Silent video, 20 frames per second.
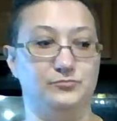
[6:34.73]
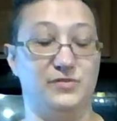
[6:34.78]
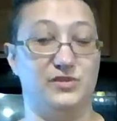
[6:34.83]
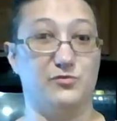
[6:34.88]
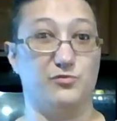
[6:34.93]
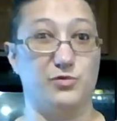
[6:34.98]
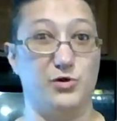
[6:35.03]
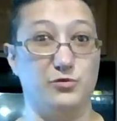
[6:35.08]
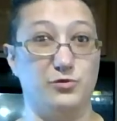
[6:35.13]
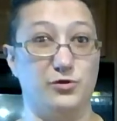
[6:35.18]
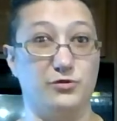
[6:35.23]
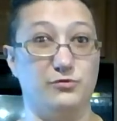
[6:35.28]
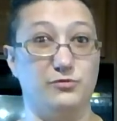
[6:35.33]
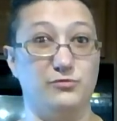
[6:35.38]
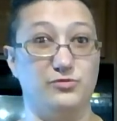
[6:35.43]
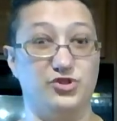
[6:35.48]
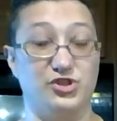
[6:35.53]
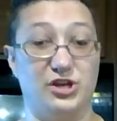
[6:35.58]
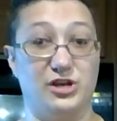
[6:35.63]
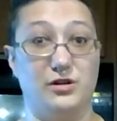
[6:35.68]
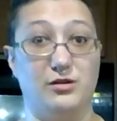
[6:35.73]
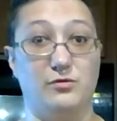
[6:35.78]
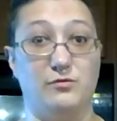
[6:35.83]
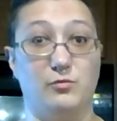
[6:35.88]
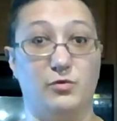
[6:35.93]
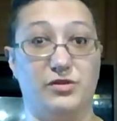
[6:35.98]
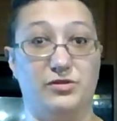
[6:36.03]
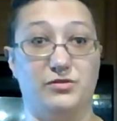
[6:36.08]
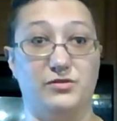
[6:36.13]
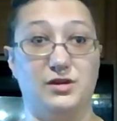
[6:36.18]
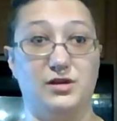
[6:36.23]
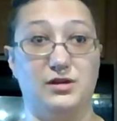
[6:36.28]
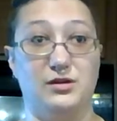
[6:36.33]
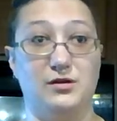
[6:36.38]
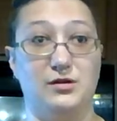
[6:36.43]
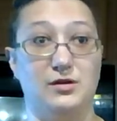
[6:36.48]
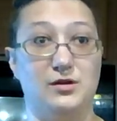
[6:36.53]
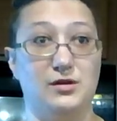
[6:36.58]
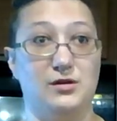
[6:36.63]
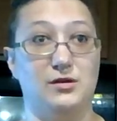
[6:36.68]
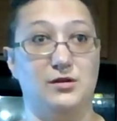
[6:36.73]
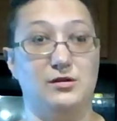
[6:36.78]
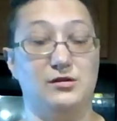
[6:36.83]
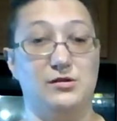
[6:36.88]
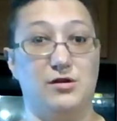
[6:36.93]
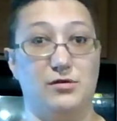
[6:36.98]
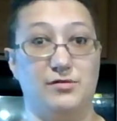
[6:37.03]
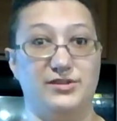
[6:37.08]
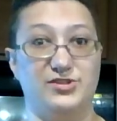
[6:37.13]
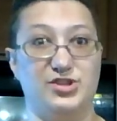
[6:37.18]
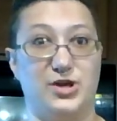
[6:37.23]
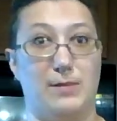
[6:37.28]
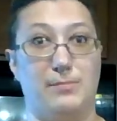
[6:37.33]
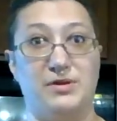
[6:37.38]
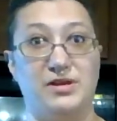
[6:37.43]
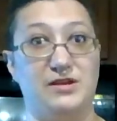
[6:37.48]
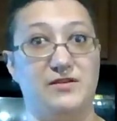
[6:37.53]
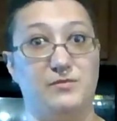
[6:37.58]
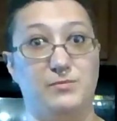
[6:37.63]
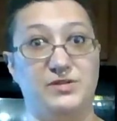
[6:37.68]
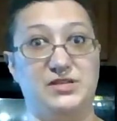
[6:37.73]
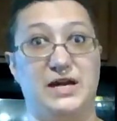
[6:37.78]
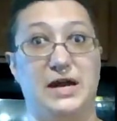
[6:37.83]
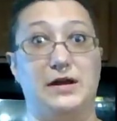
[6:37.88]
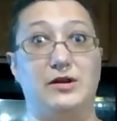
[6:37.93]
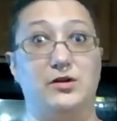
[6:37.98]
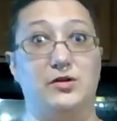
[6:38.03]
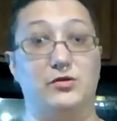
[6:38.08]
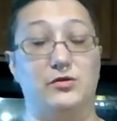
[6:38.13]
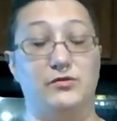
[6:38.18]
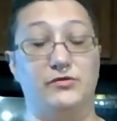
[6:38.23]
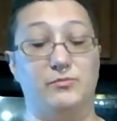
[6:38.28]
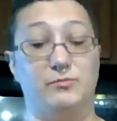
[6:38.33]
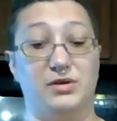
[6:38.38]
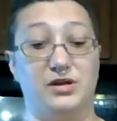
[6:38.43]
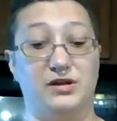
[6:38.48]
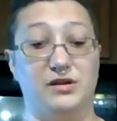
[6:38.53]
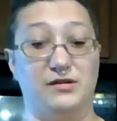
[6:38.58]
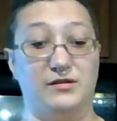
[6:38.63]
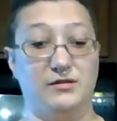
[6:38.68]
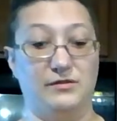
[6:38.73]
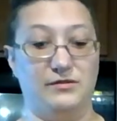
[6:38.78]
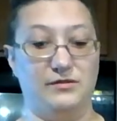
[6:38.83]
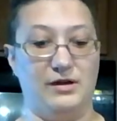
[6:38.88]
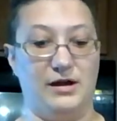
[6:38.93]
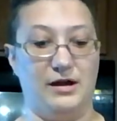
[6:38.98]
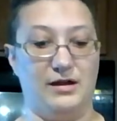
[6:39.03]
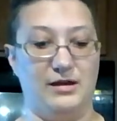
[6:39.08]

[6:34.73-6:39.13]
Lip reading: Roku gin with the all the Japanese botanicals because